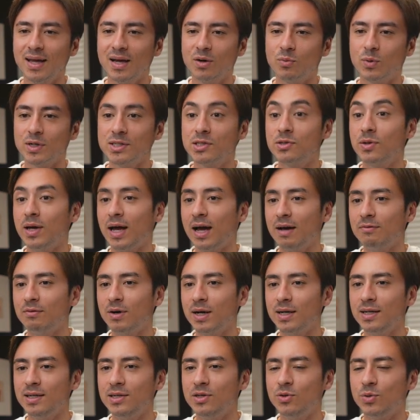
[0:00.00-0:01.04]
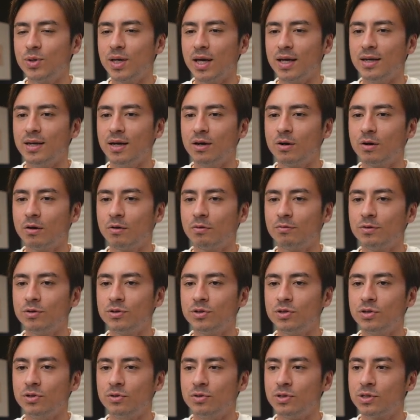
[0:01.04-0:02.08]
Once you have one, you can head over
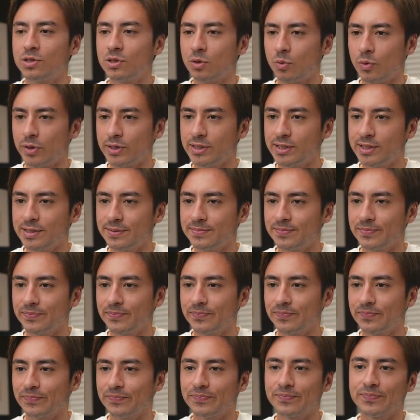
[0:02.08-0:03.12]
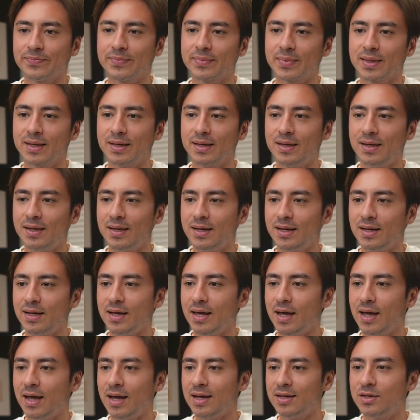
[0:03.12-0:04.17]
to storage
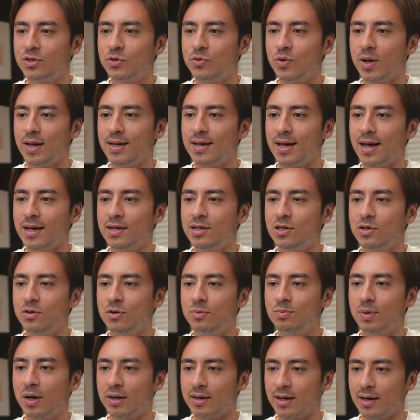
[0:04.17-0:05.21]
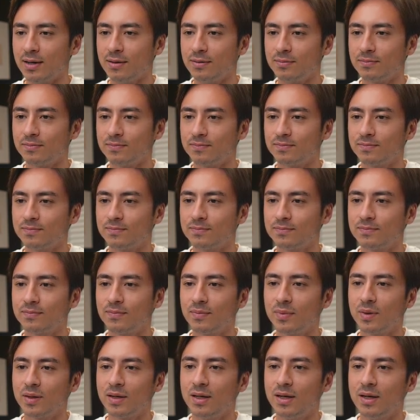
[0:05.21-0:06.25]
and create a new bucket.
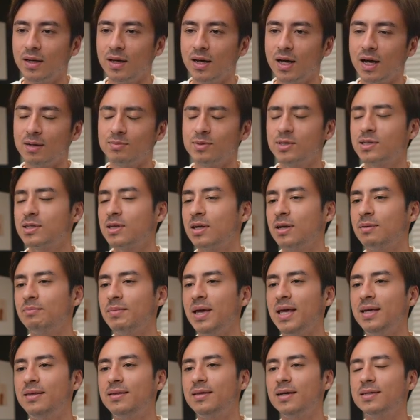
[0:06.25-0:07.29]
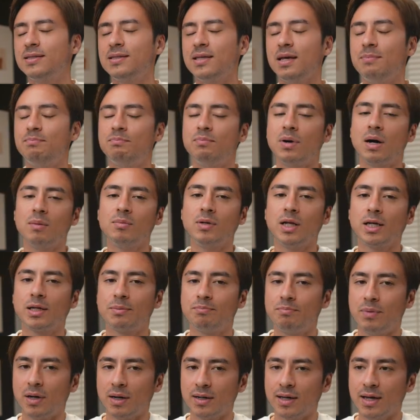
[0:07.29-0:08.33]
I'm just gonna make this a
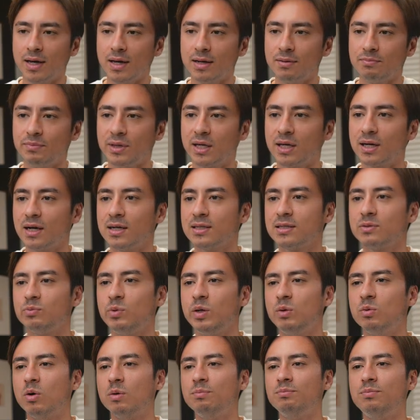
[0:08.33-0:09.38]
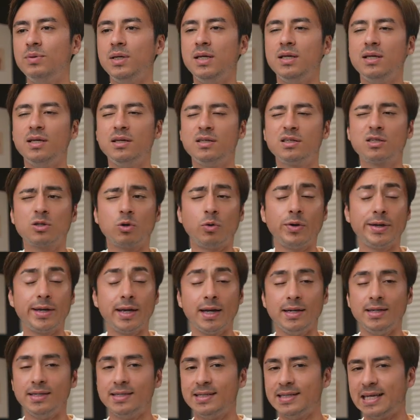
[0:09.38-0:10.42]
public bucket because we won't be storing
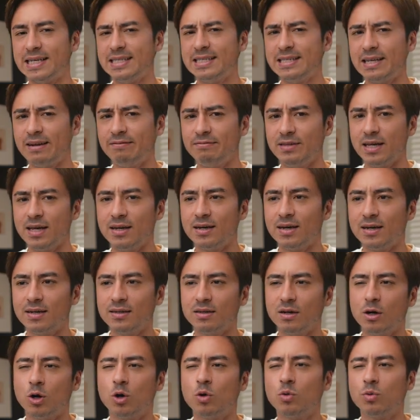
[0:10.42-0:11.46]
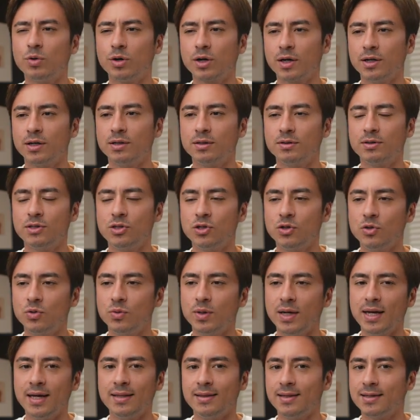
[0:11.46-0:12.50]
any sensitive data. All we're gonna
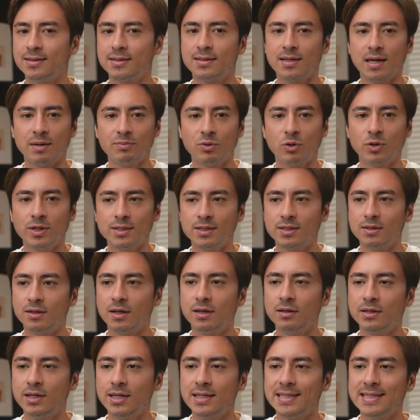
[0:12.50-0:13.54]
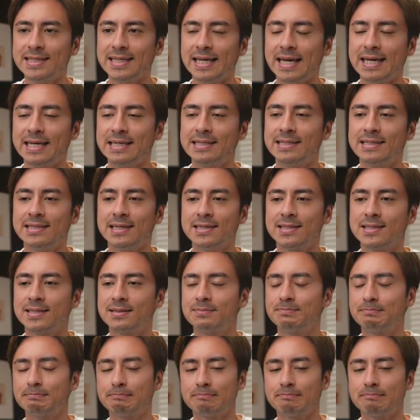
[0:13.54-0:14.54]
do in this demo is, at least is just